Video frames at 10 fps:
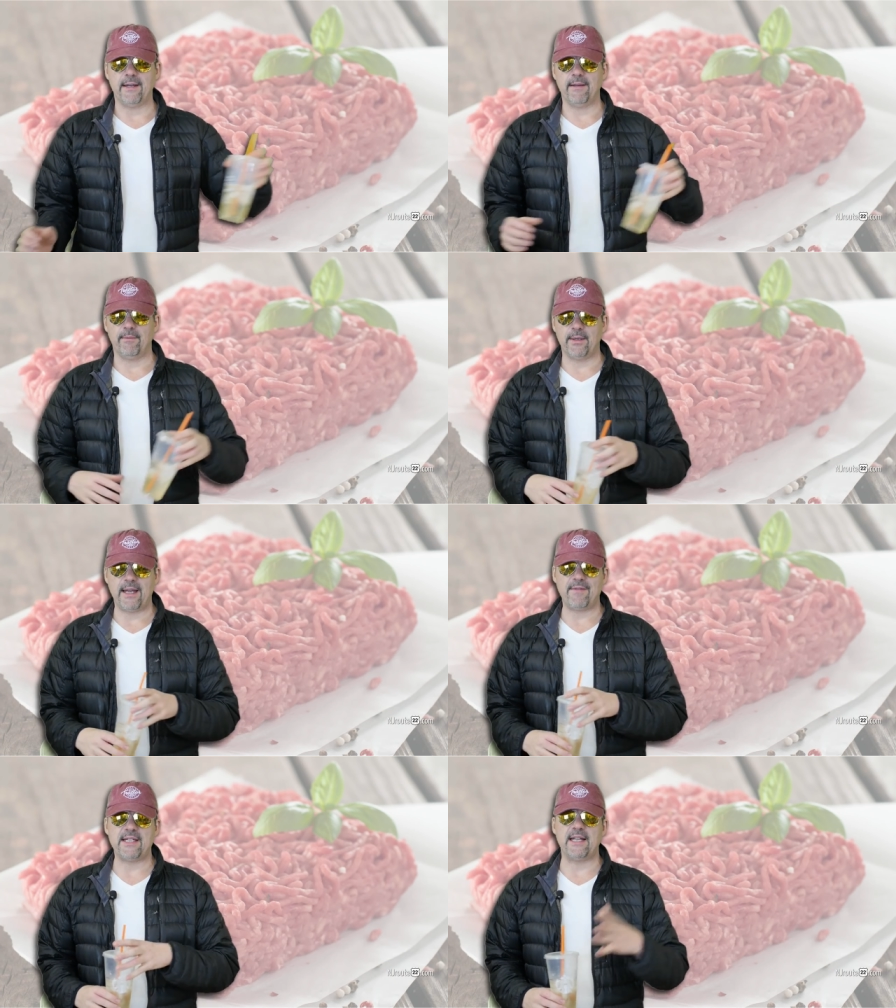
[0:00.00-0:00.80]
I, we
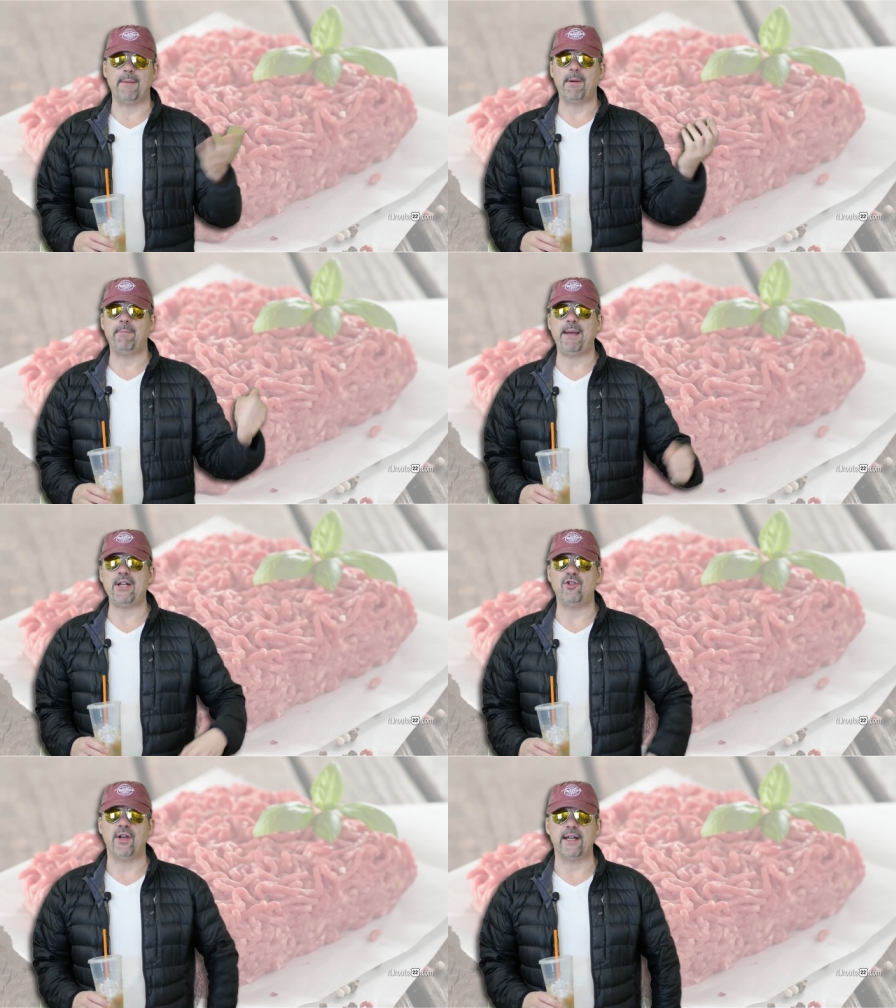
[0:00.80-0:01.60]
haven't set up our
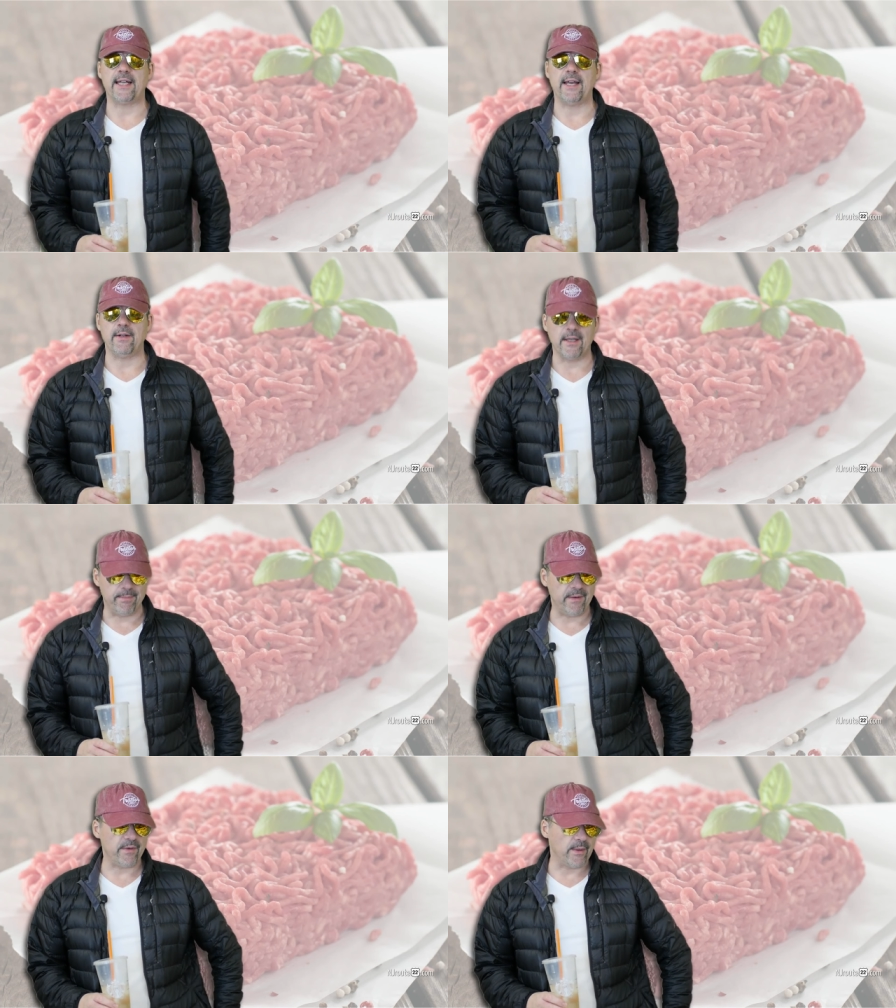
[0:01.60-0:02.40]
Patreon account
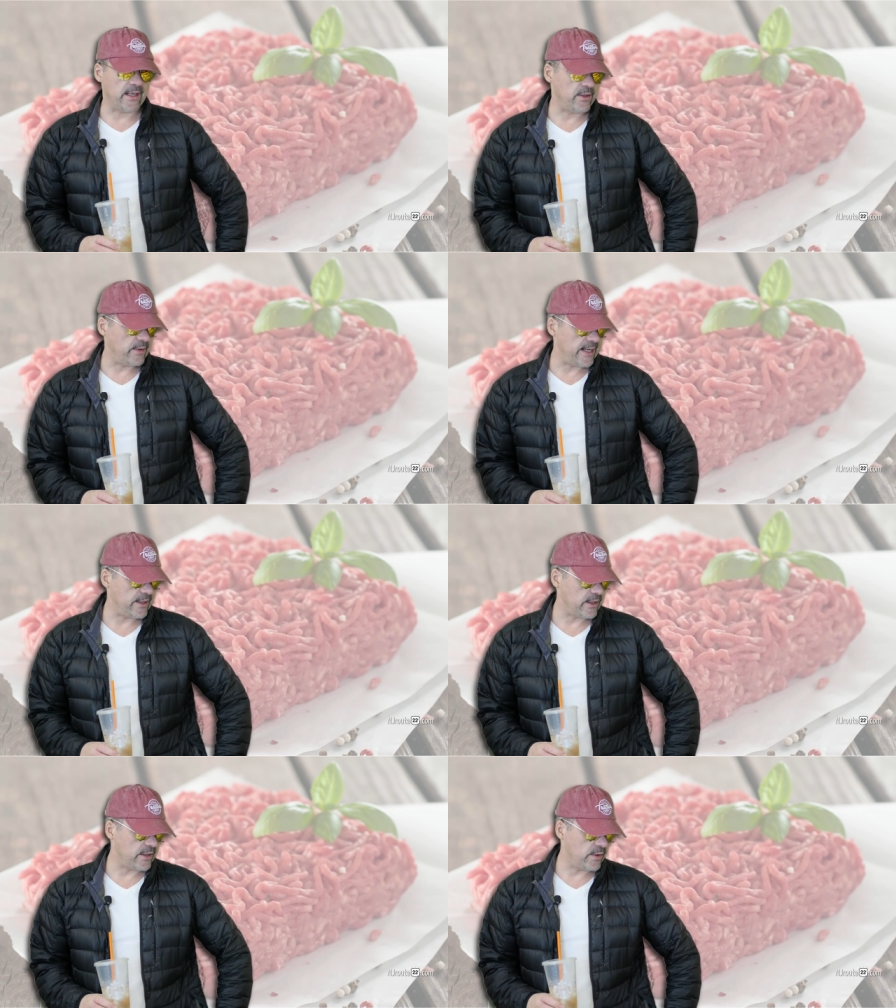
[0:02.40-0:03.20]
yet, but if you want to do
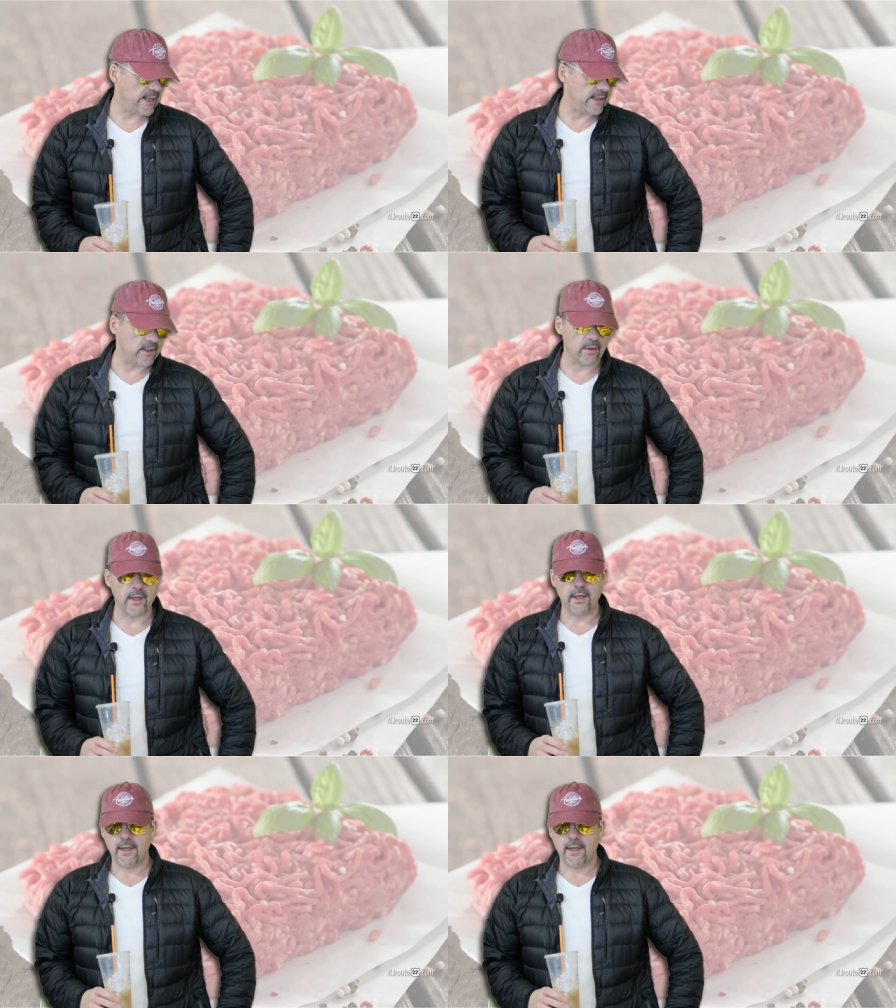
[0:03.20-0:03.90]
that, you can do that too.